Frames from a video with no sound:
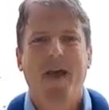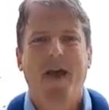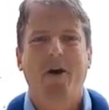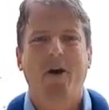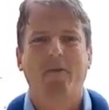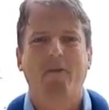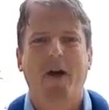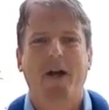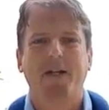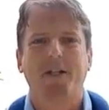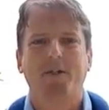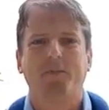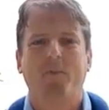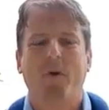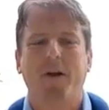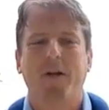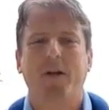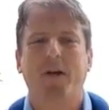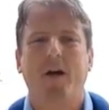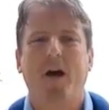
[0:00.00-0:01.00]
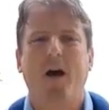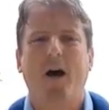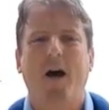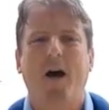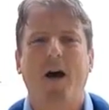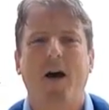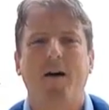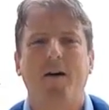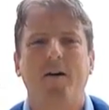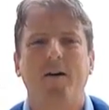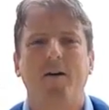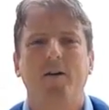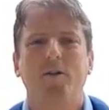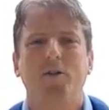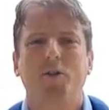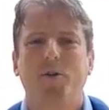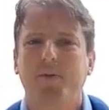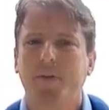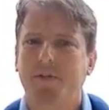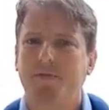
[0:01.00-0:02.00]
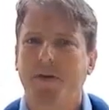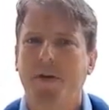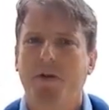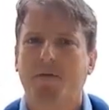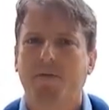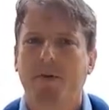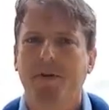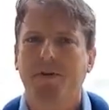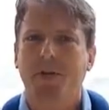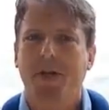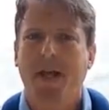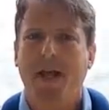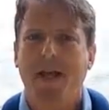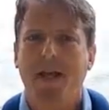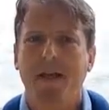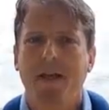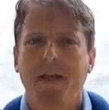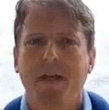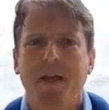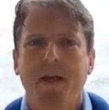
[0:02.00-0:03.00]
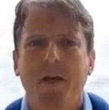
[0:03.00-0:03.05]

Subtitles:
However, I just wanted to shoot this video for you today,